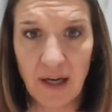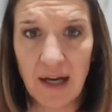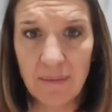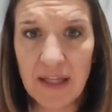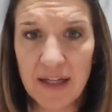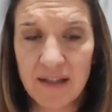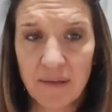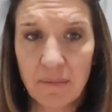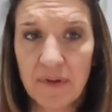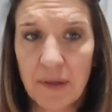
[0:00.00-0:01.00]
I mean, that's
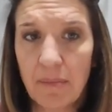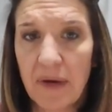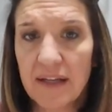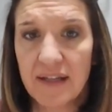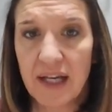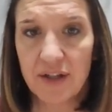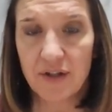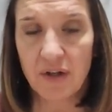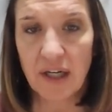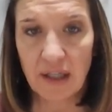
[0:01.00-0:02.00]
the, the best
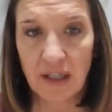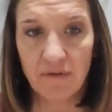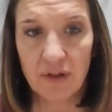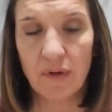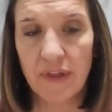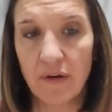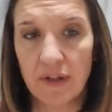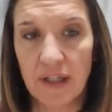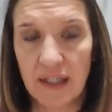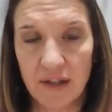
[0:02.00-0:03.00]
answer I can give you without
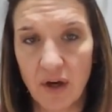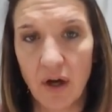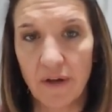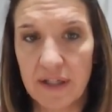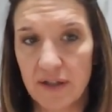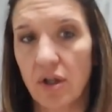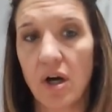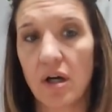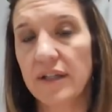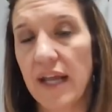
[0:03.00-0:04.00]
getting into all these
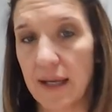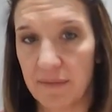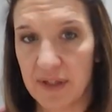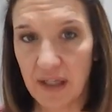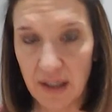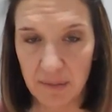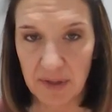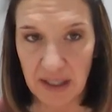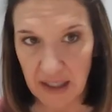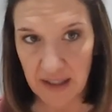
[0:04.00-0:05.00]
long names that it can
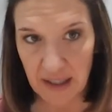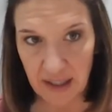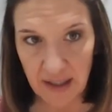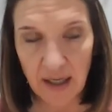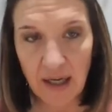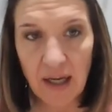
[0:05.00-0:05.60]
be hidden in.